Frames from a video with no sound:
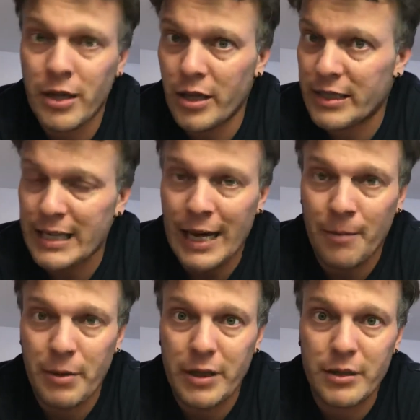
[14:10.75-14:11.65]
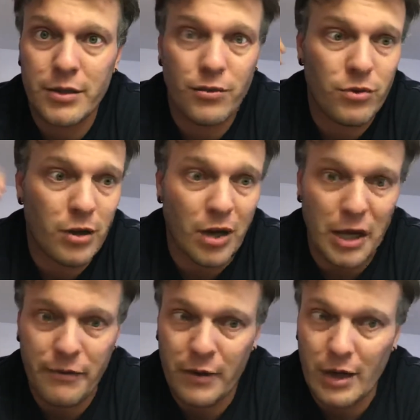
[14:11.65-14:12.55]
It's happened.
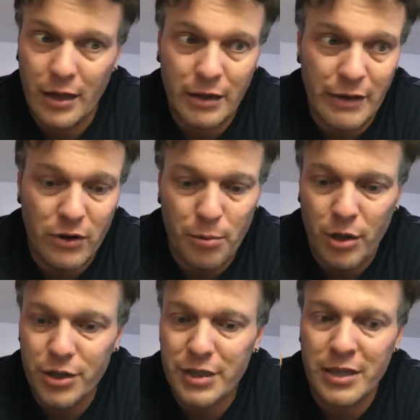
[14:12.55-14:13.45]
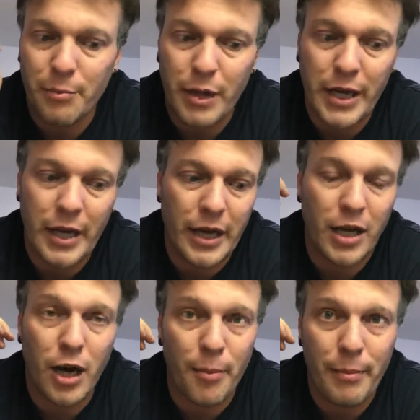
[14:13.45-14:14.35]
I've given a brush to somebody and
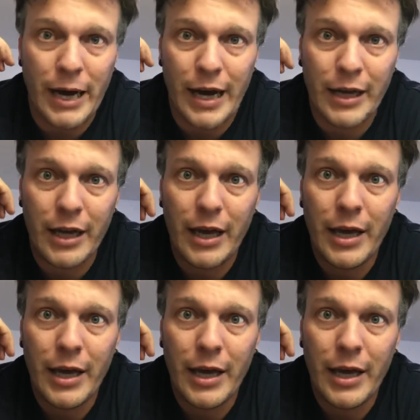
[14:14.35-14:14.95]
come back,